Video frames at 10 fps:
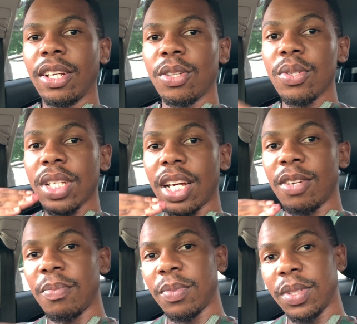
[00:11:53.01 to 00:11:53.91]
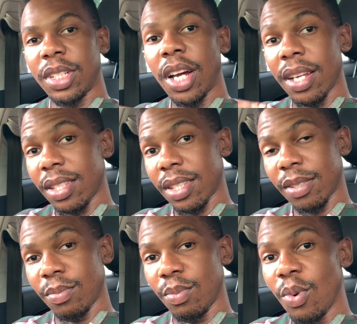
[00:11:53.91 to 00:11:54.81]
those kind of charts
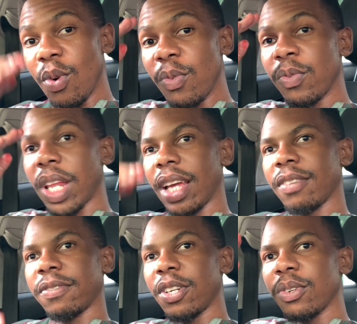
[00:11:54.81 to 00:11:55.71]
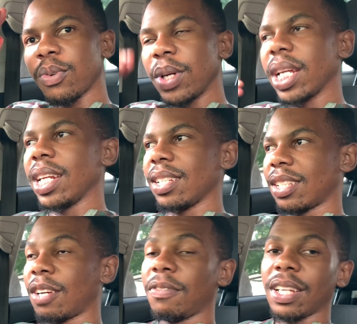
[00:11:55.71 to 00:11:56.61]
move like very quickly and
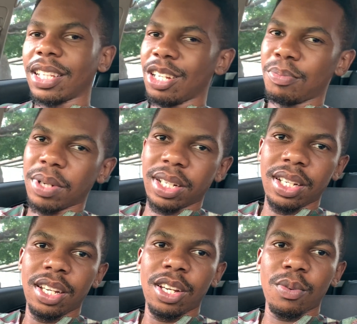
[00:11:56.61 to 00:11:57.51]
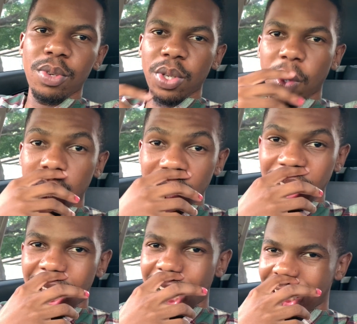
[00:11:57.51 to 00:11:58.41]
stuff like that but when you go to
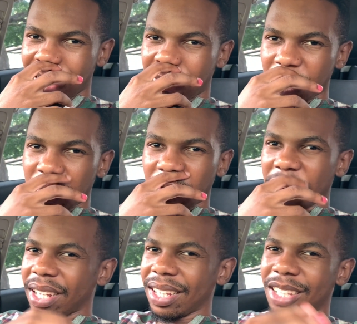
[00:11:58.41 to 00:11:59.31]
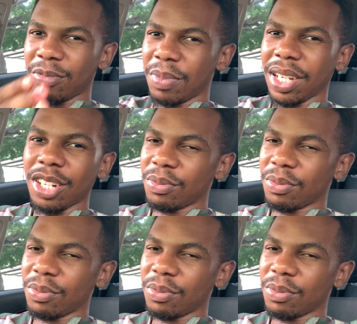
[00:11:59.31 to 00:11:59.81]
the higher time frames you'll find that that market